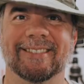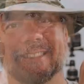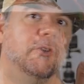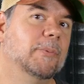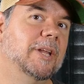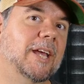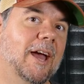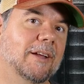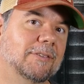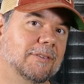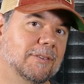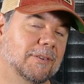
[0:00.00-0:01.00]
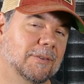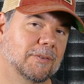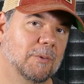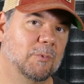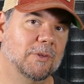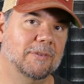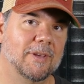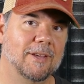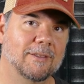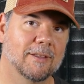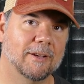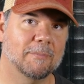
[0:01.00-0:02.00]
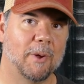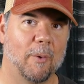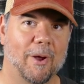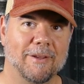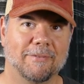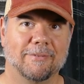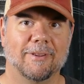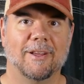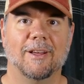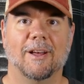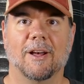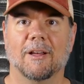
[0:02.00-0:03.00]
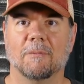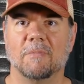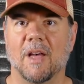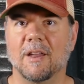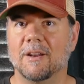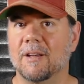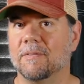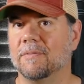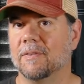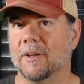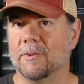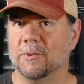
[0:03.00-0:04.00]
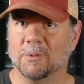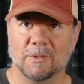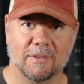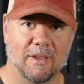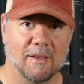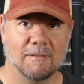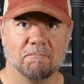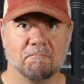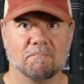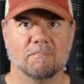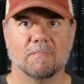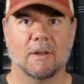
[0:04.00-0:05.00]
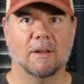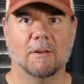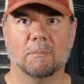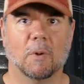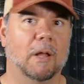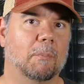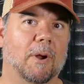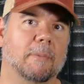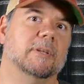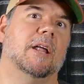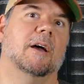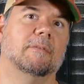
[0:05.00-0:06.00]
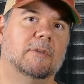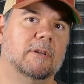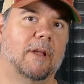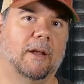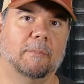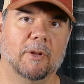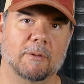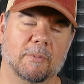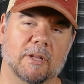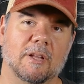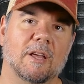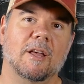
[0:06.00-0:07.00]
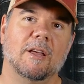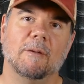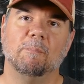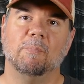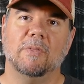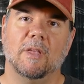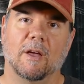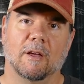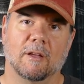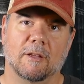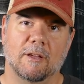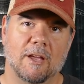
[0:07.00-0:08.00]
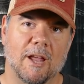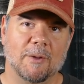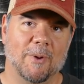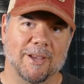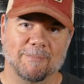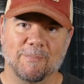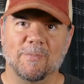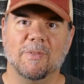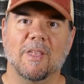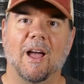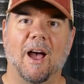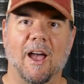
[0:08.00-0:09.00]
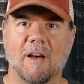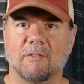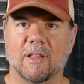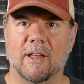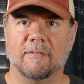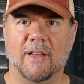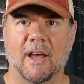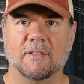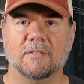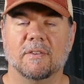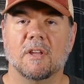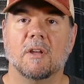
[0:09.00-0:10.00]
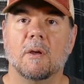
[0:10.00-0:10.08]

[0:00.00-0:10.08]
Too many hats, some would say, like my wife. Um, not enough, others would say. Um, well, probably not anybody, but uh, anyway, I have a lot of hats.